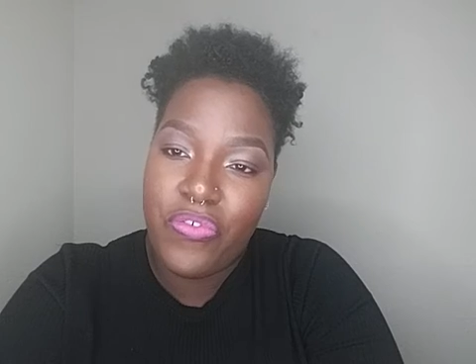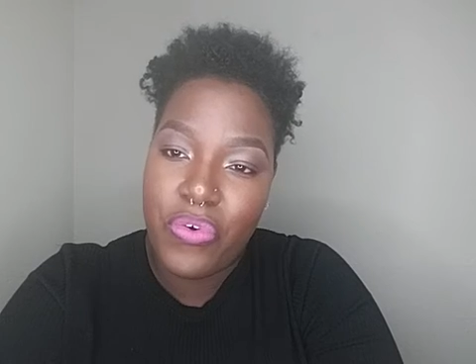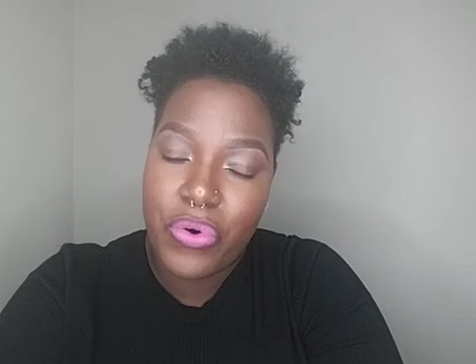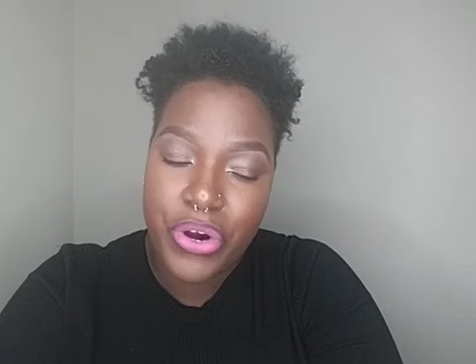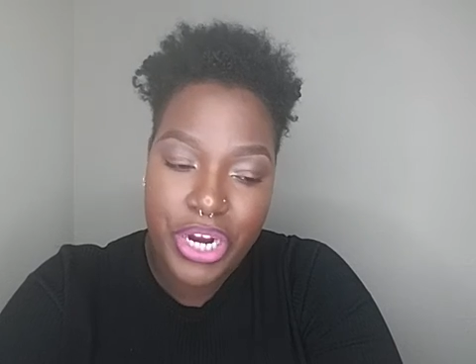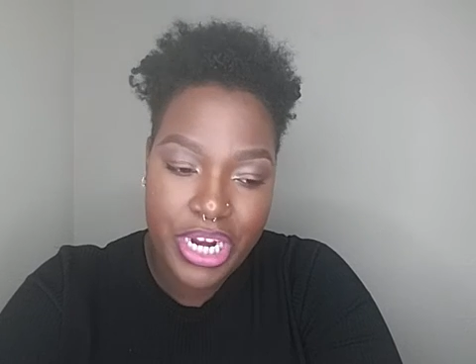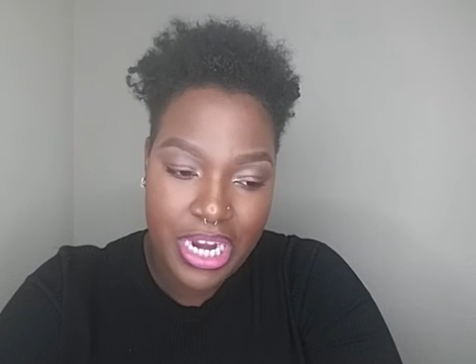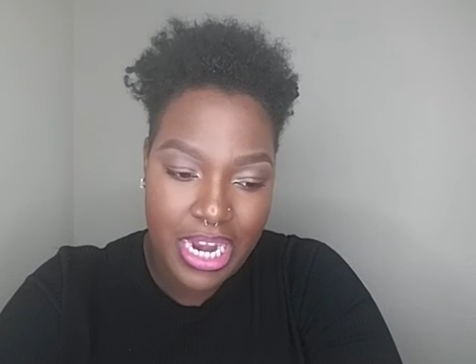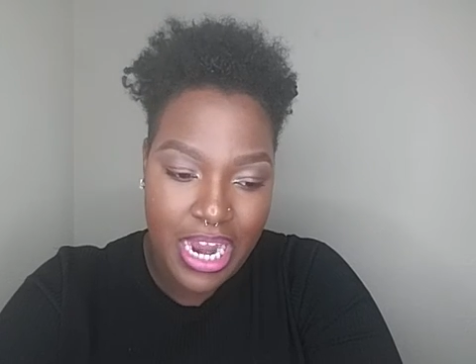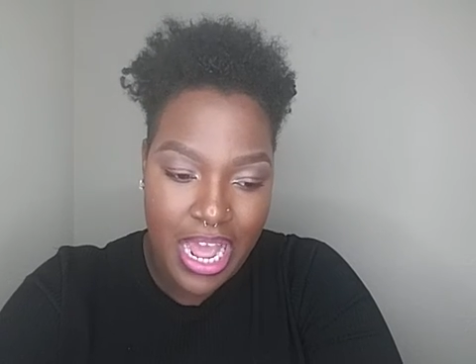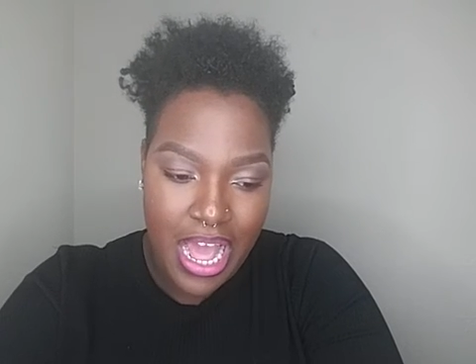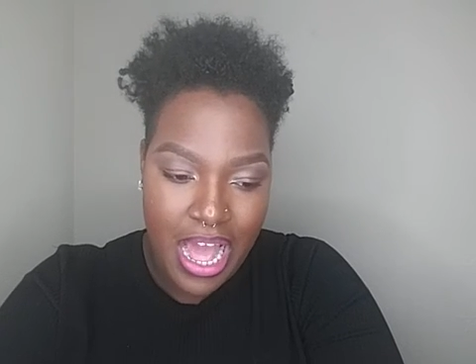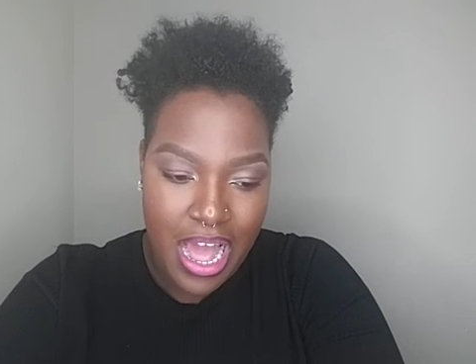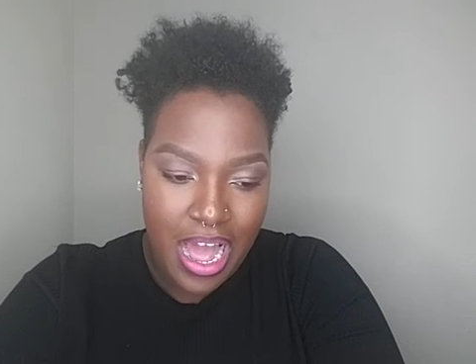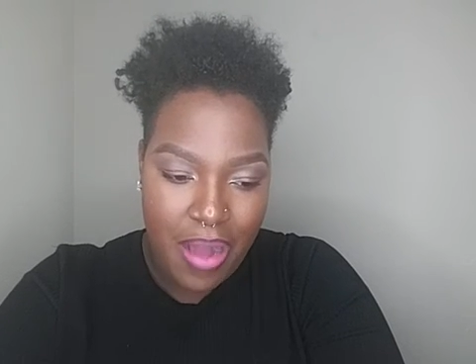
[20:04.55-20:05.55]
for it. And
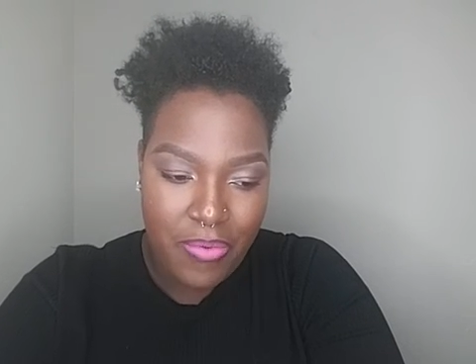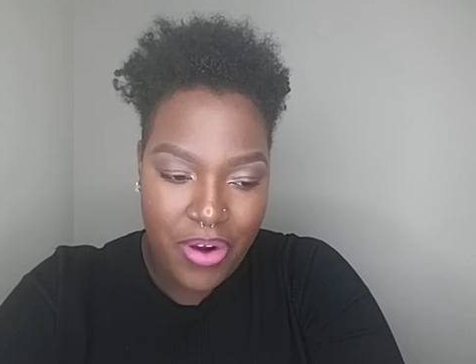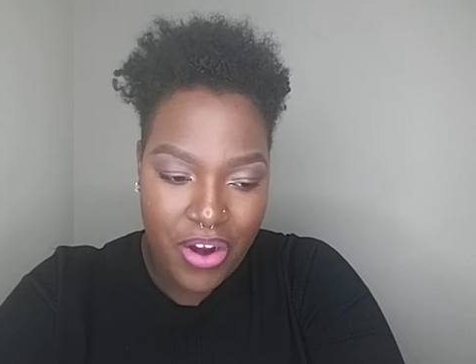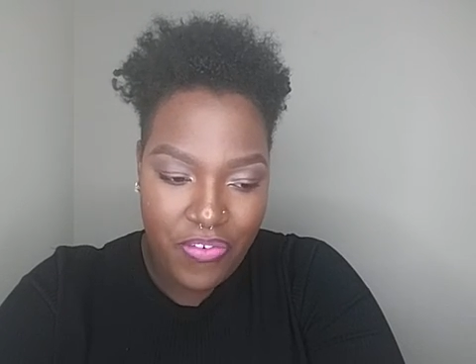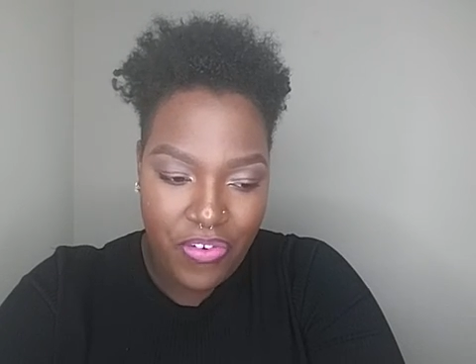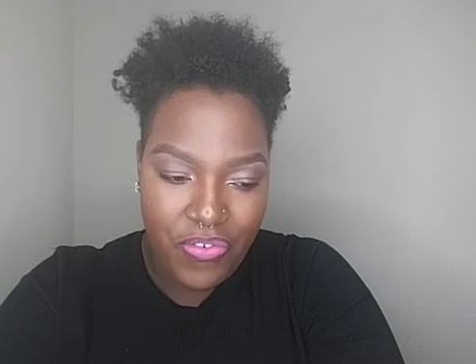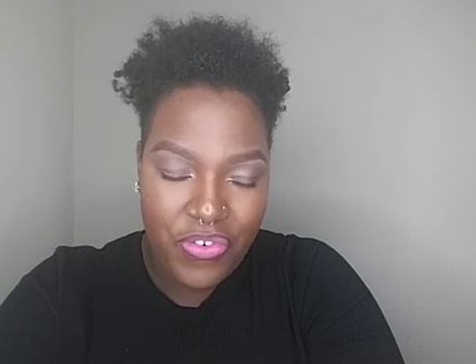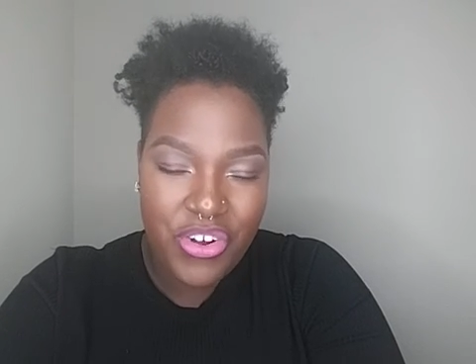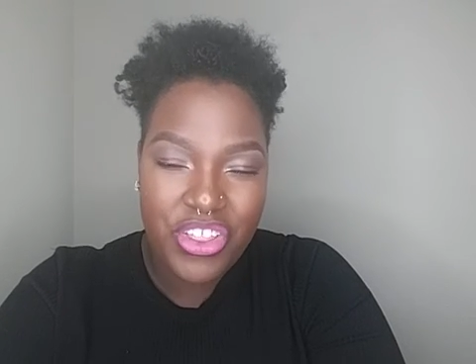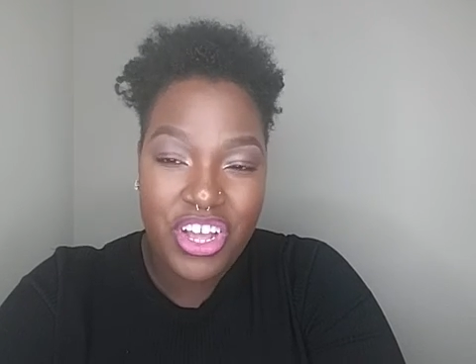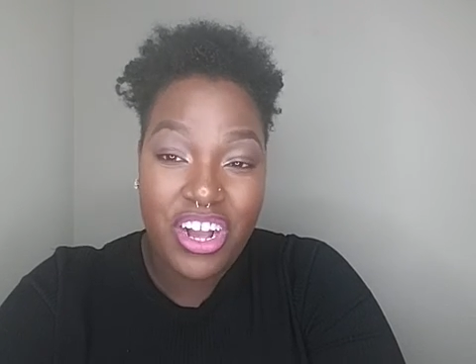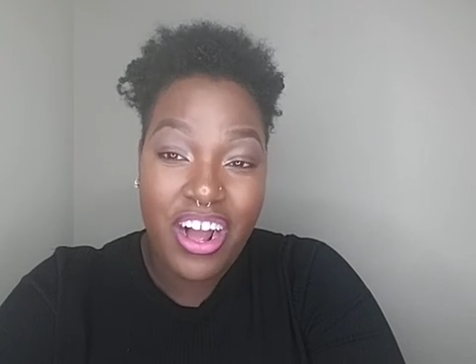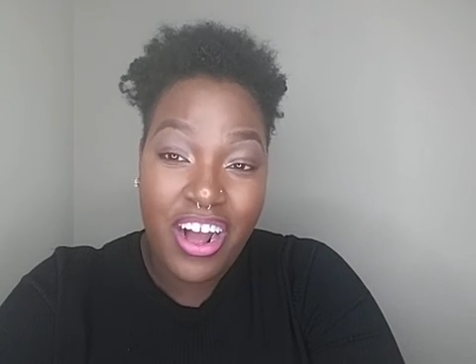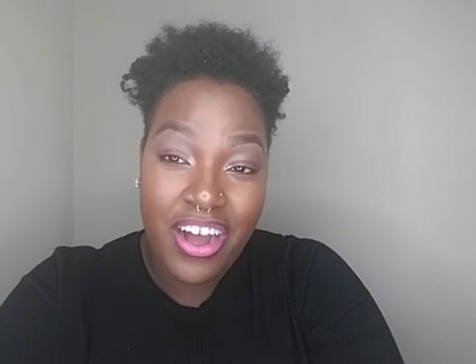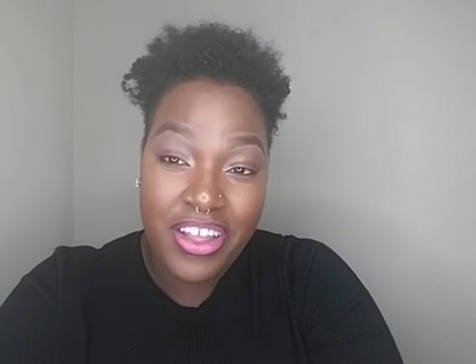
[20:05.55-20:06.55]
I'm grateful for
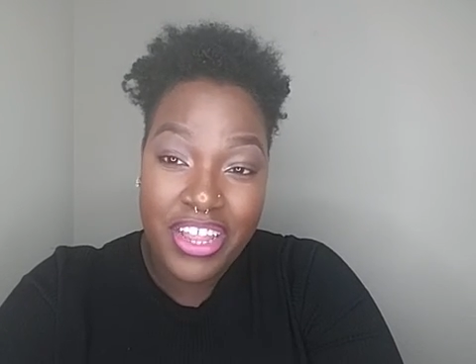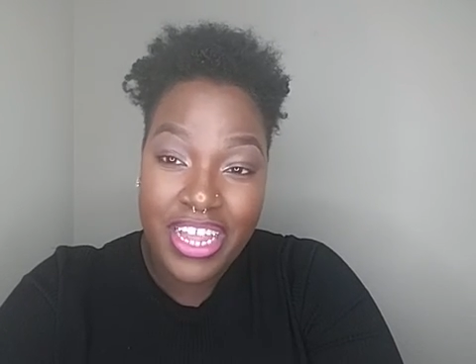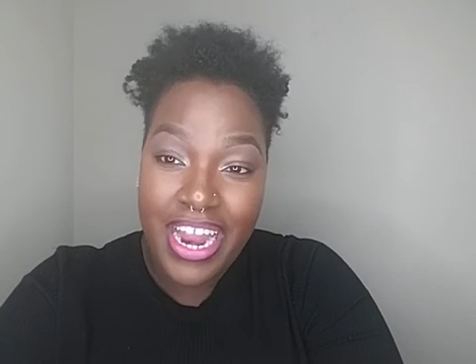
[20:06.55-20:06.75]
the call